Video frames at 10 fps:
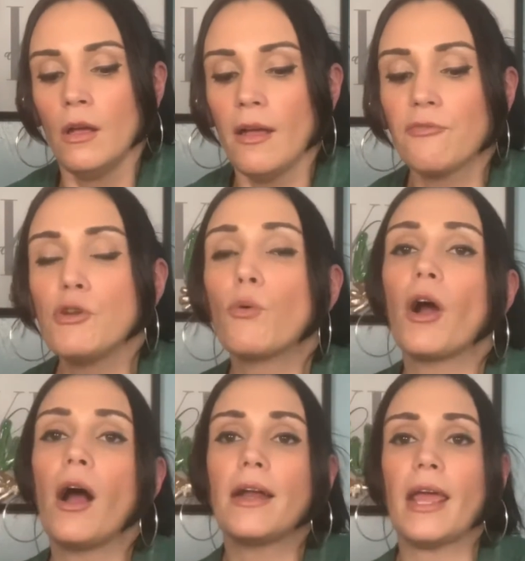If you were
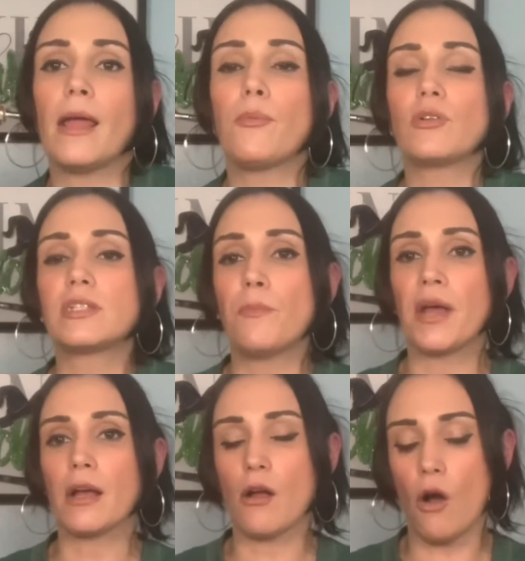unable to
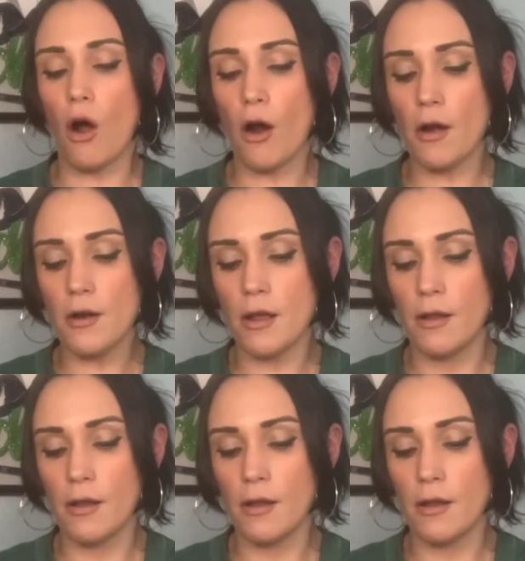pick a card,